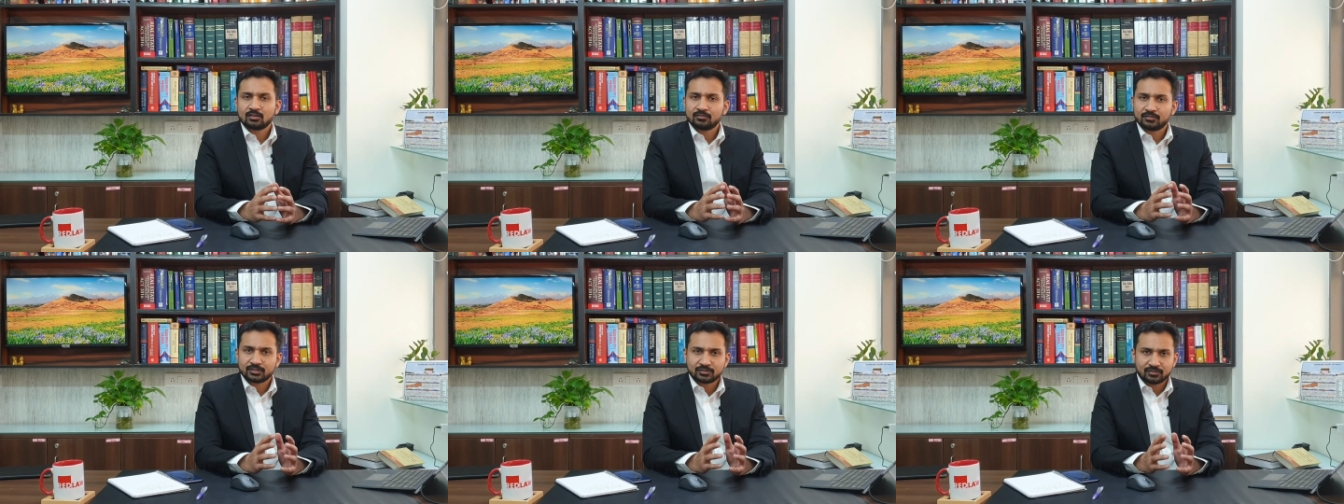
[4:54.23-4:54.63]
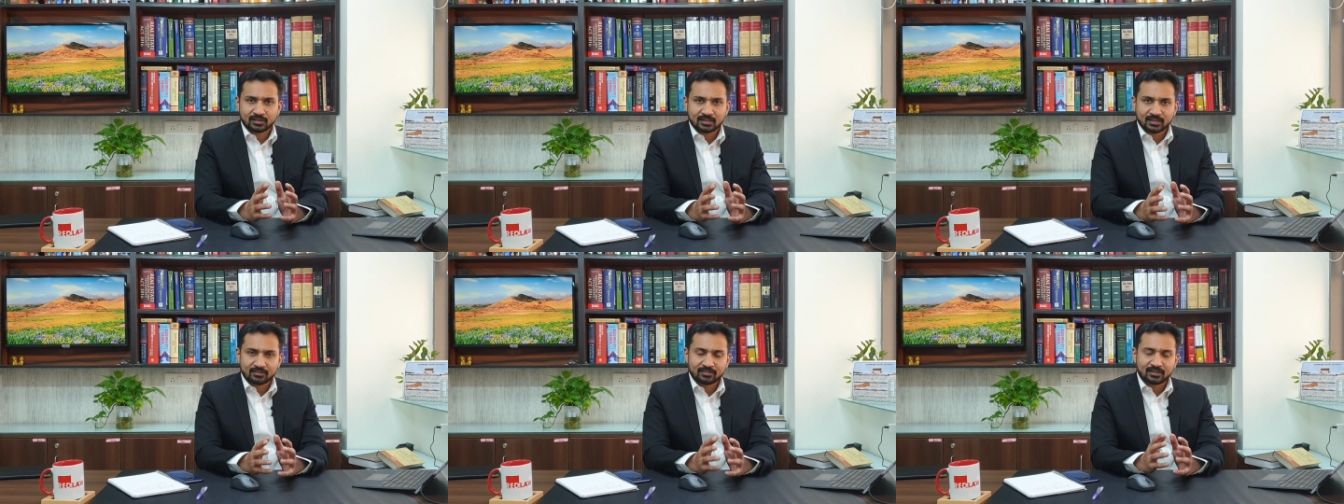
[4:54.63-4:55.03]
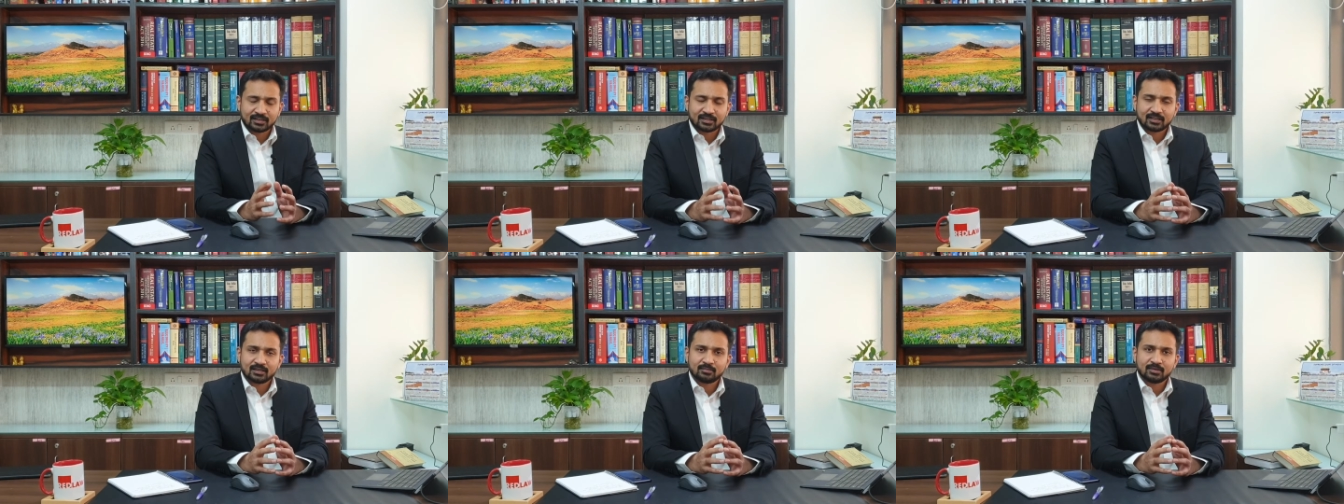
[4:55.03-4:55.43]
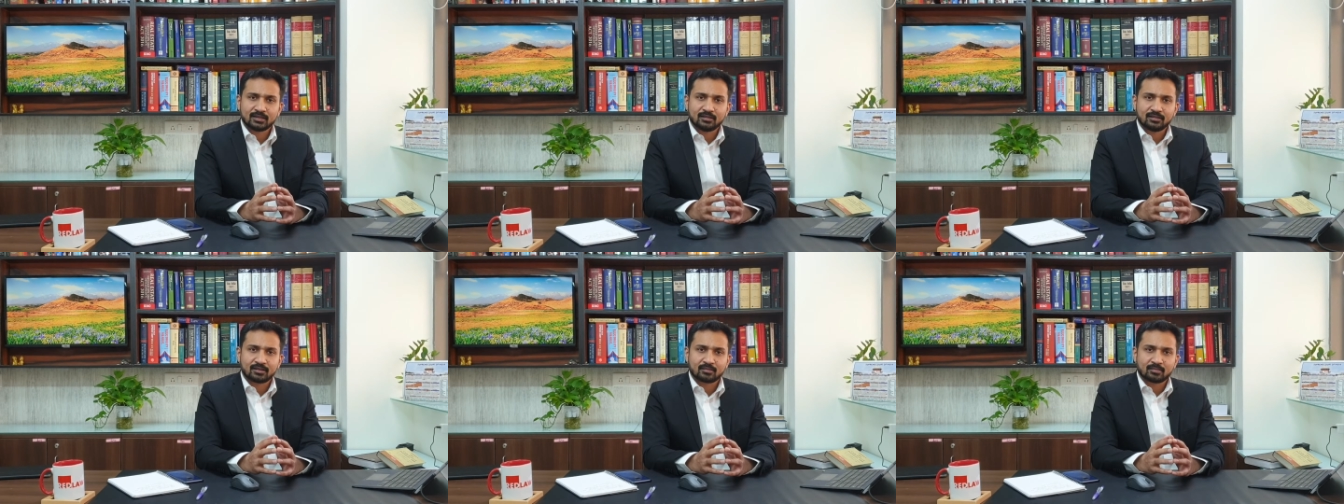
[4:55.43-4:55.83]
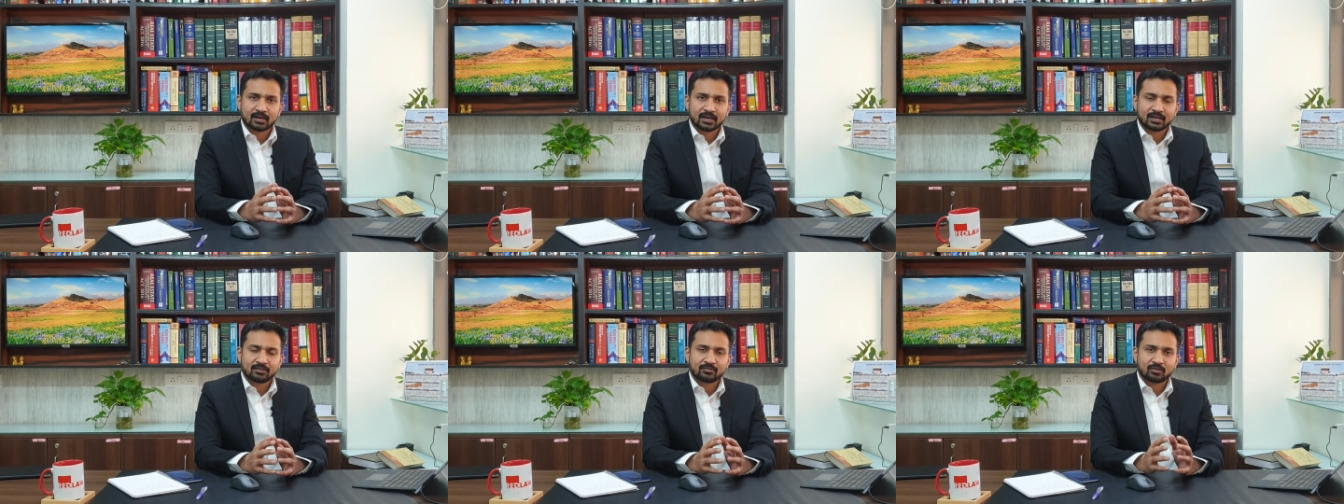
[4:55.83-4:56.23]
which will definitely be
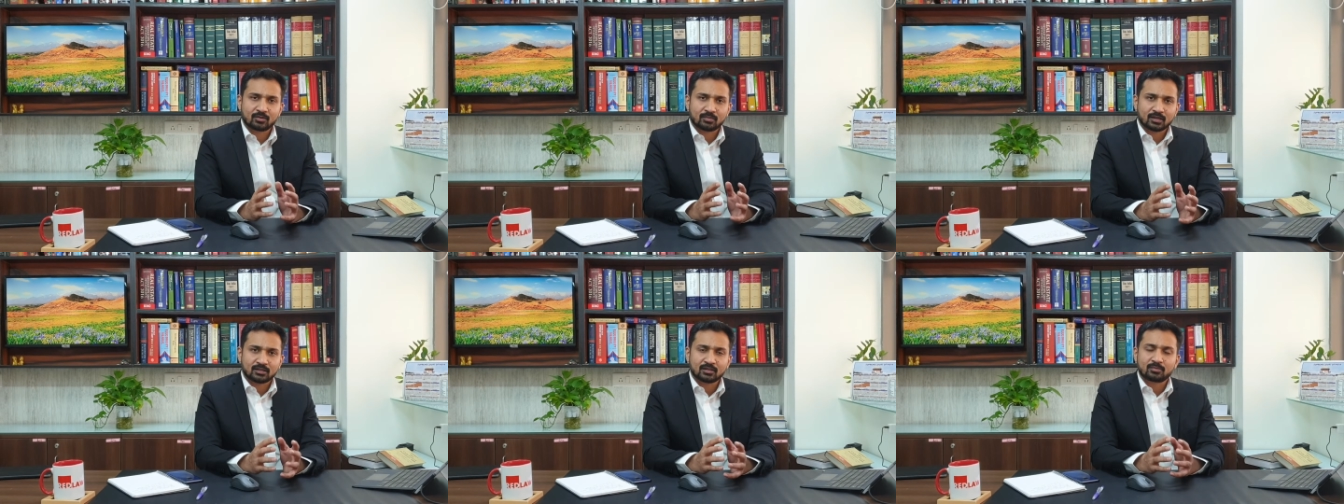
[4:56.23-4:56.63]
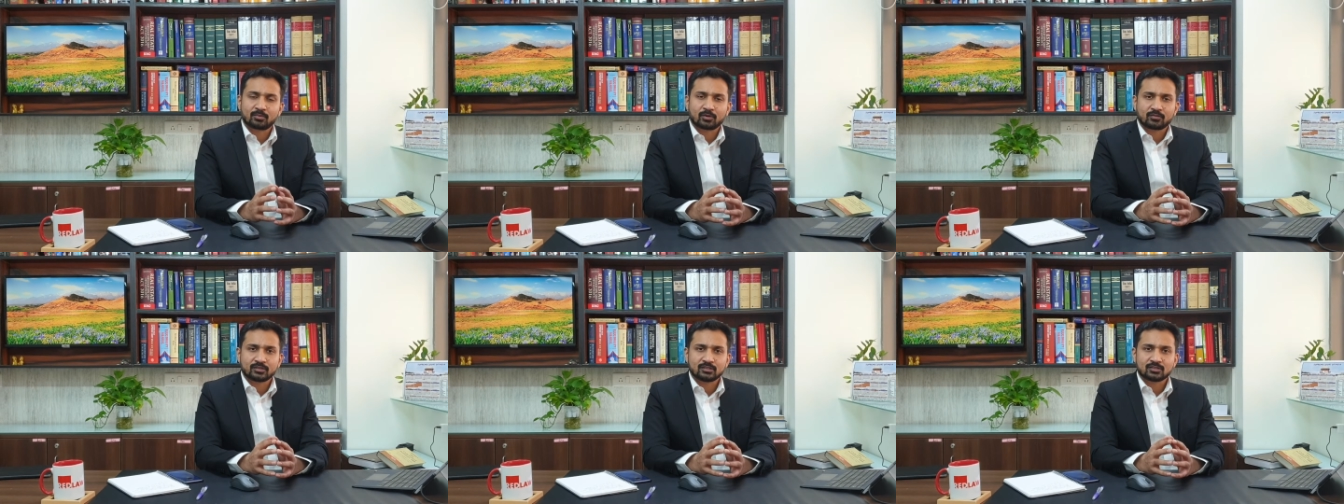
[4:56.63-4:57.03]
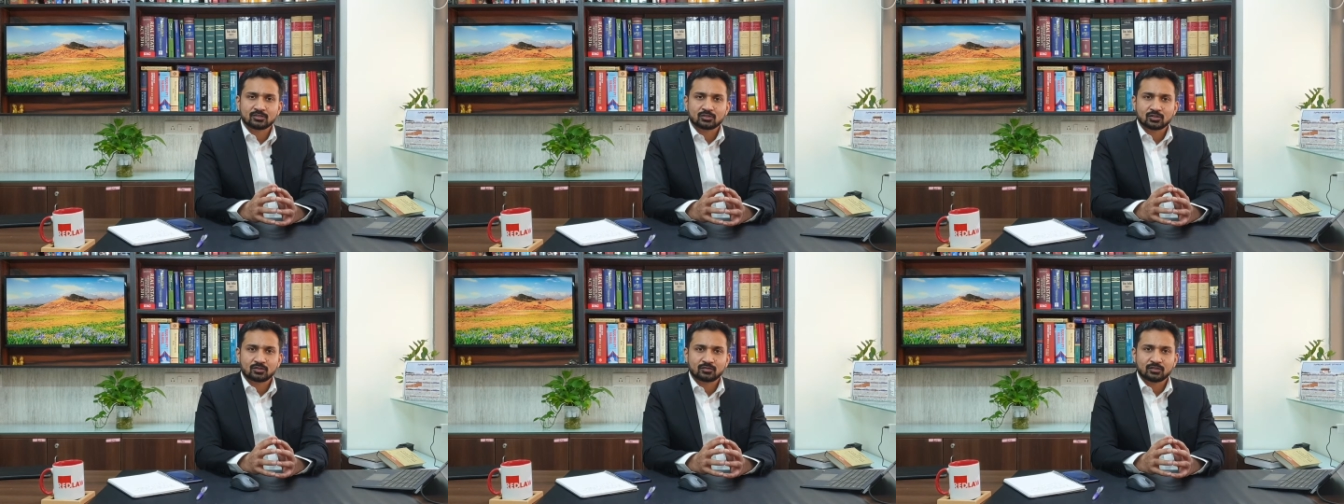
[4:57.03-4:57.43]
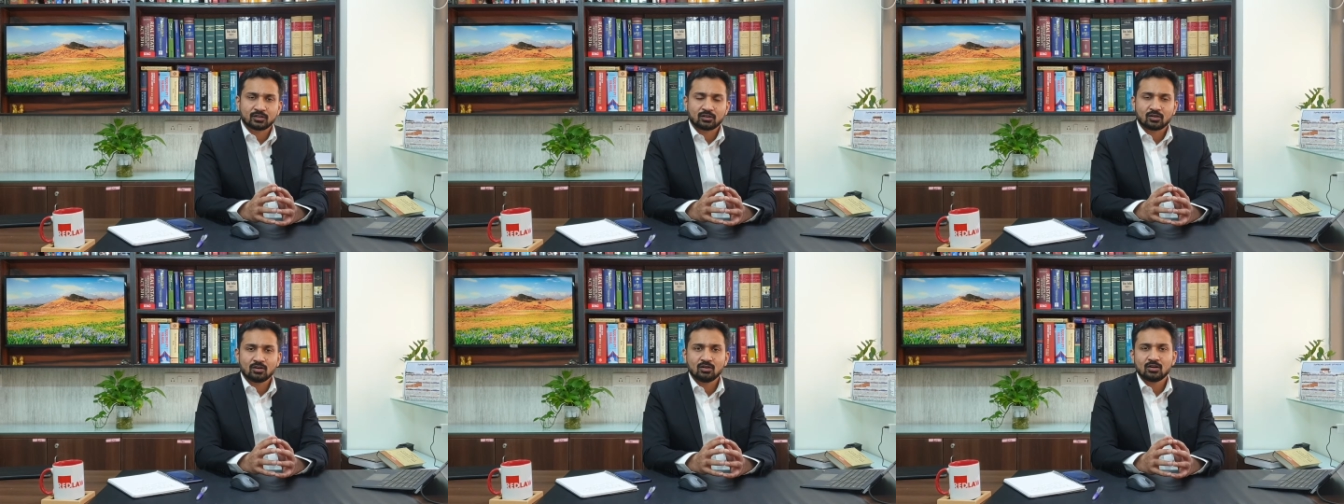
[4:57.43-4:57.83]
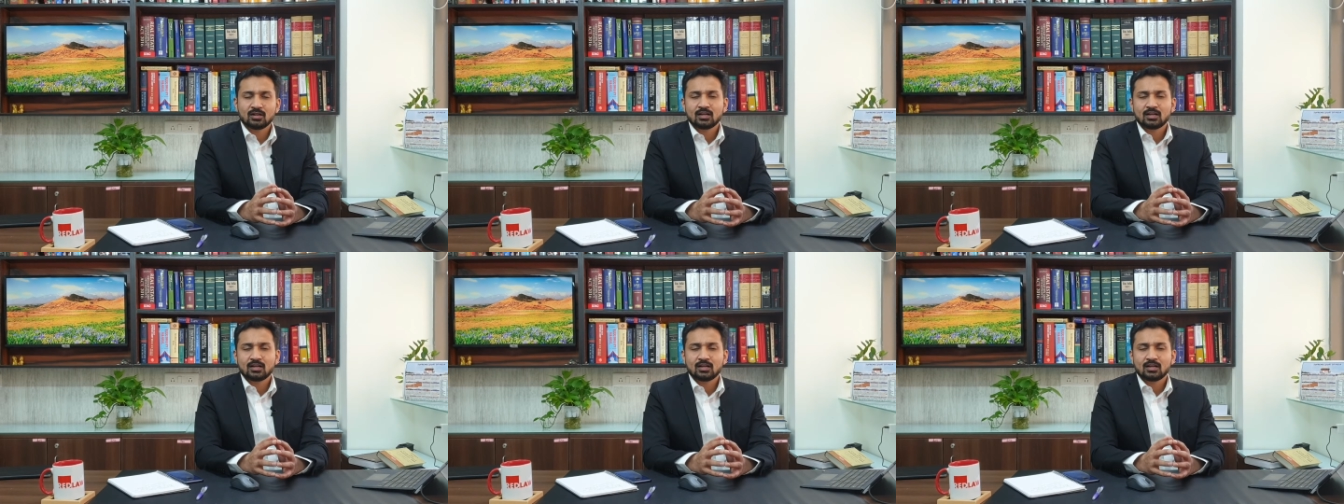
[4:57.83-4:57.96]
determined from other provisions of the law